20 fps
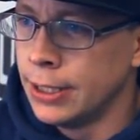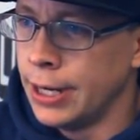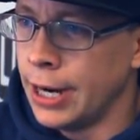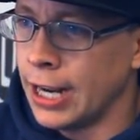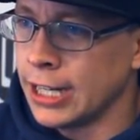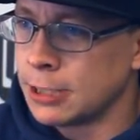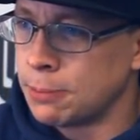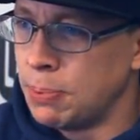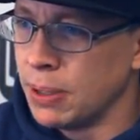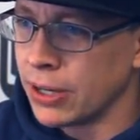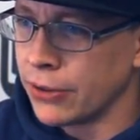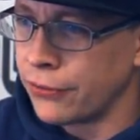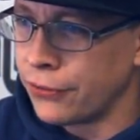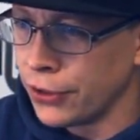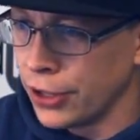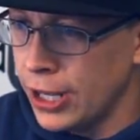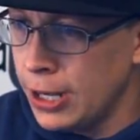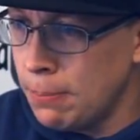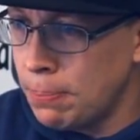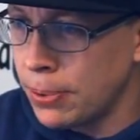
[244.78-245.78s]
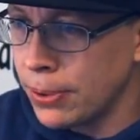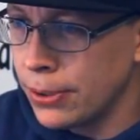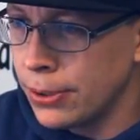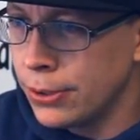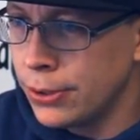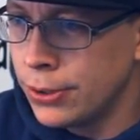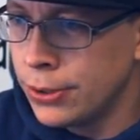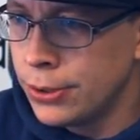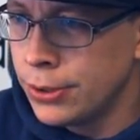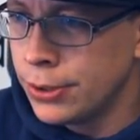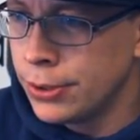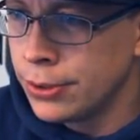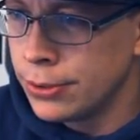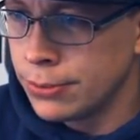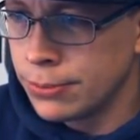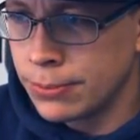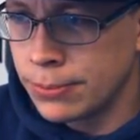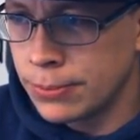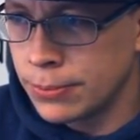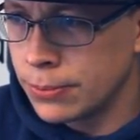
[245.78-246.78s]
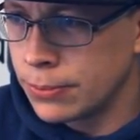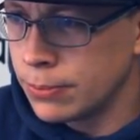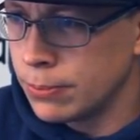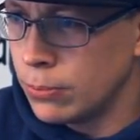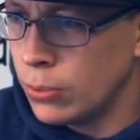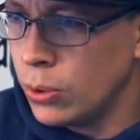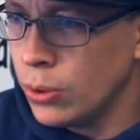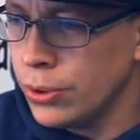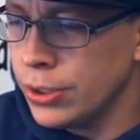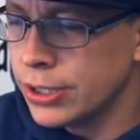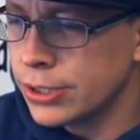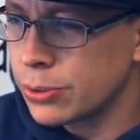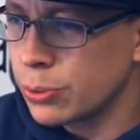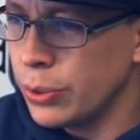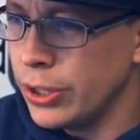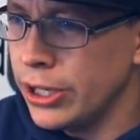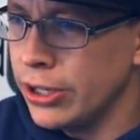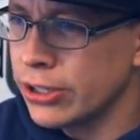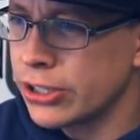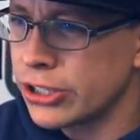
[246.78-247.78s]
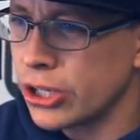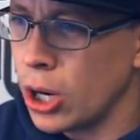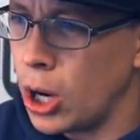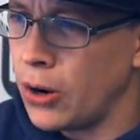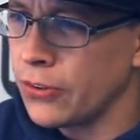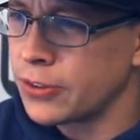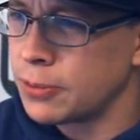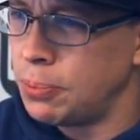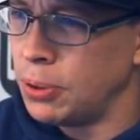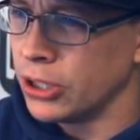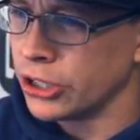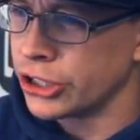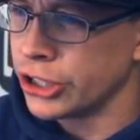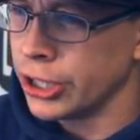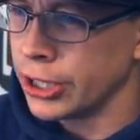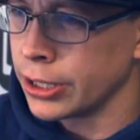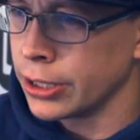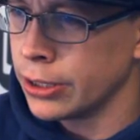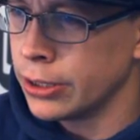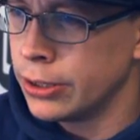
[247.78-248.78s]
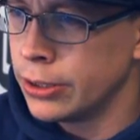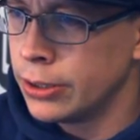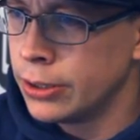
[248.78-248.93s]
Nice big flip. More of this weird soft pushing.